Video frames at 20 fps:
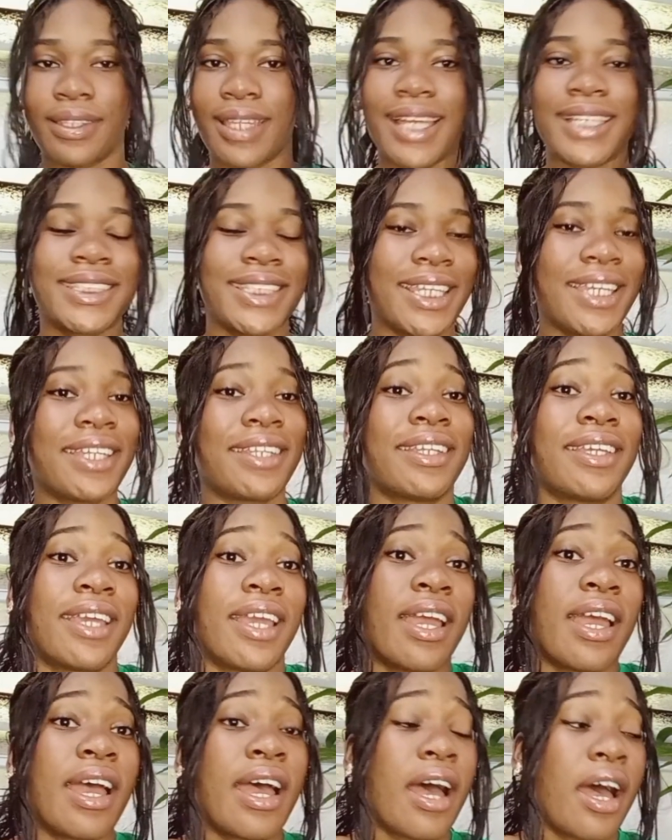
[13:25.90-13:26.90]
That's
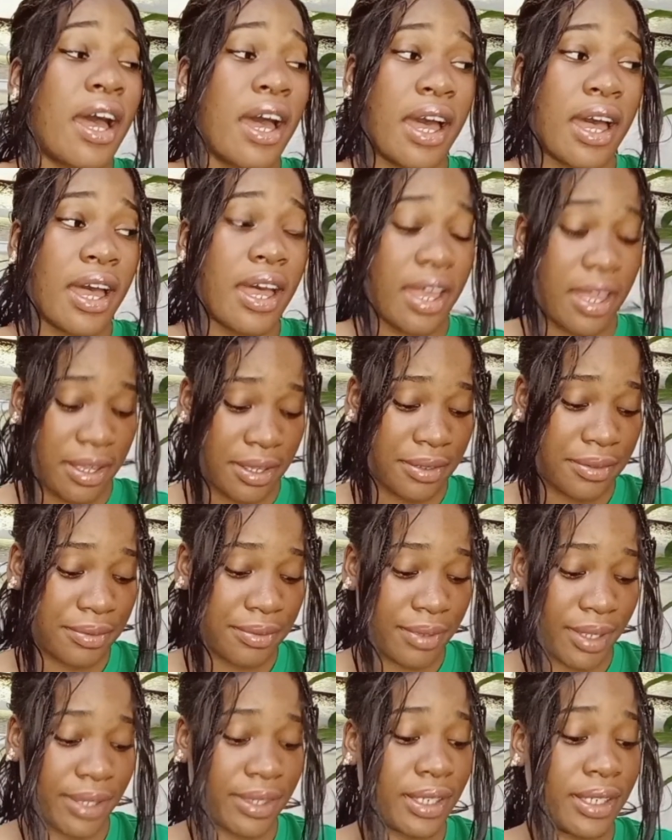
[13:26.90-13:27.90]
it.
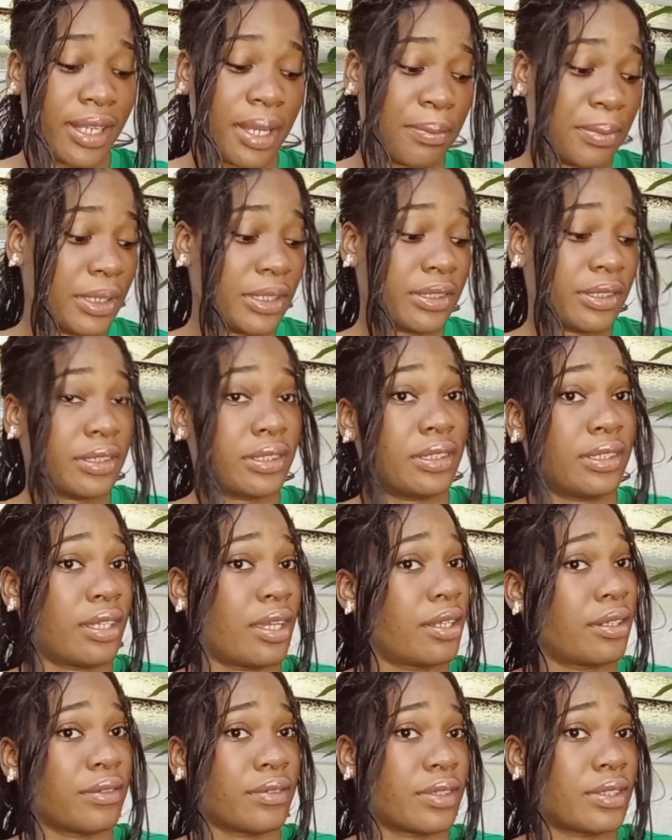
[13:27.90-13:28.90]
I think that brings us to
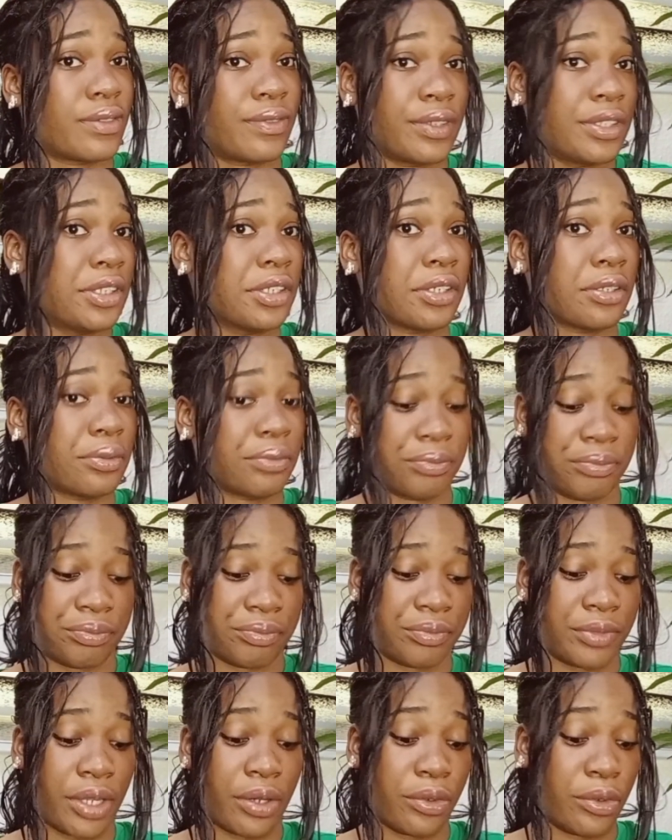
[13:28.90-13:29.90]
the end of this video.
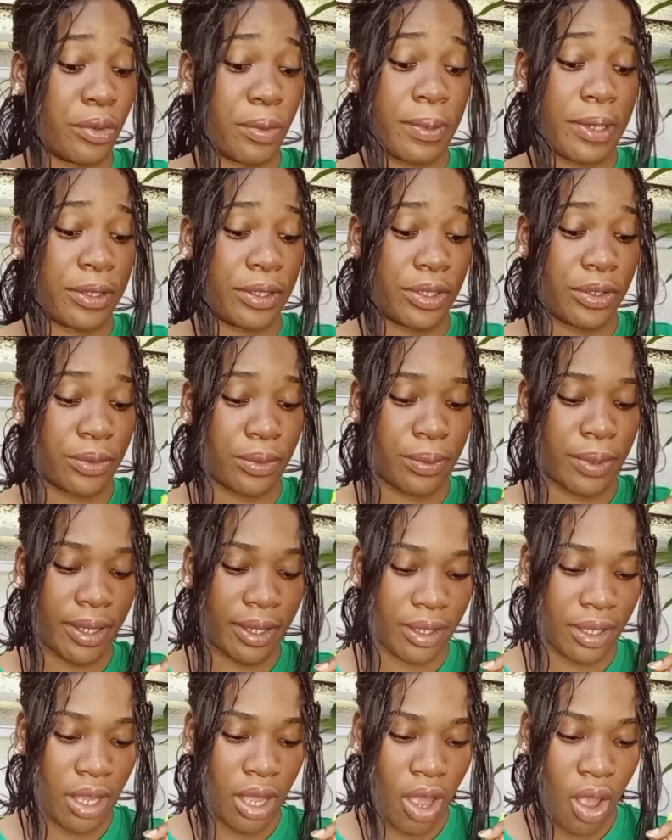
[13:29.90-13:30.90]
I don't know about you,
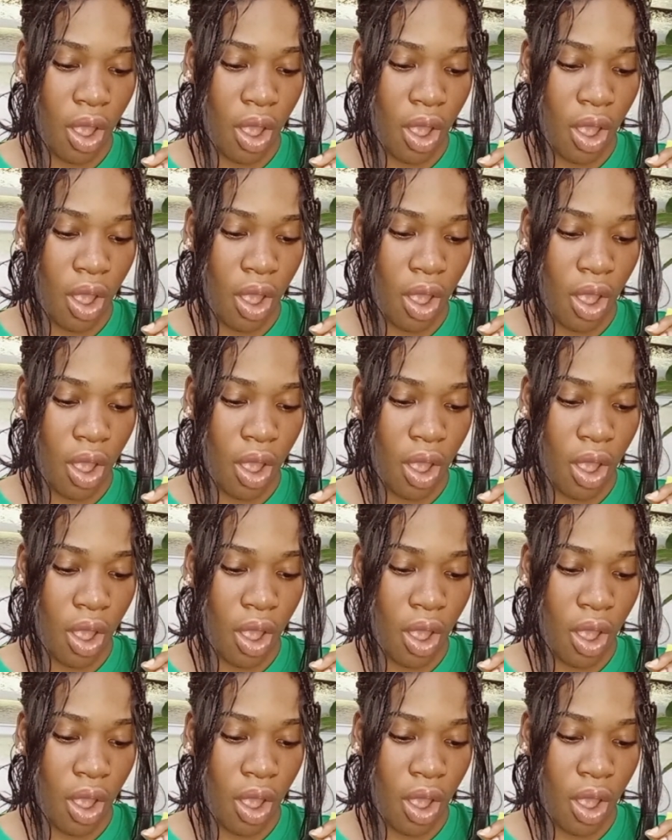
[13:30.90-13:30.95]
but